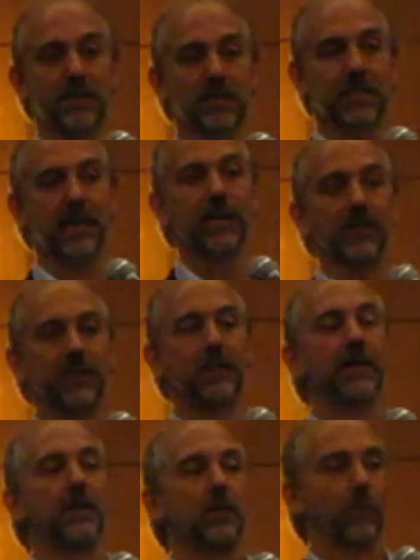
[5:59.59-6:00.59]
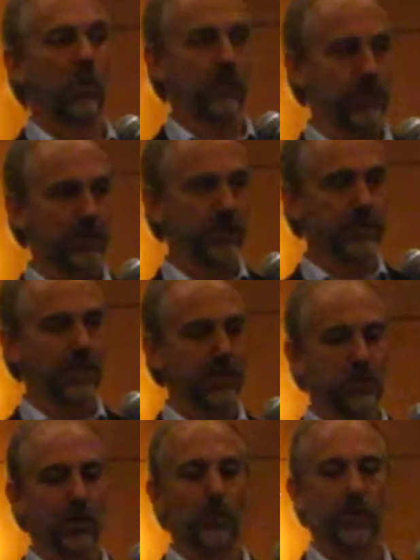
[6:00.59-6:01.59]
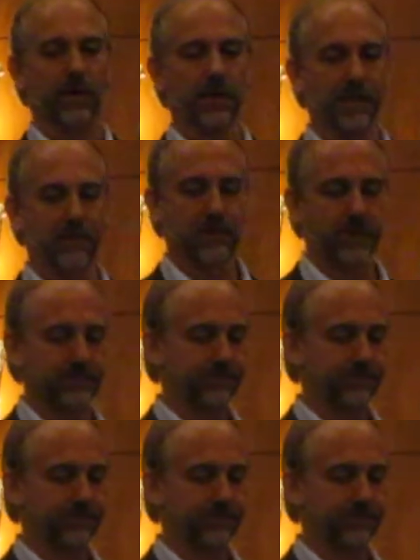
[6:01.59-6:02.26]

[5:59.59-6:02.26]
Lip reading: in scale, when we were still selling solo-player games.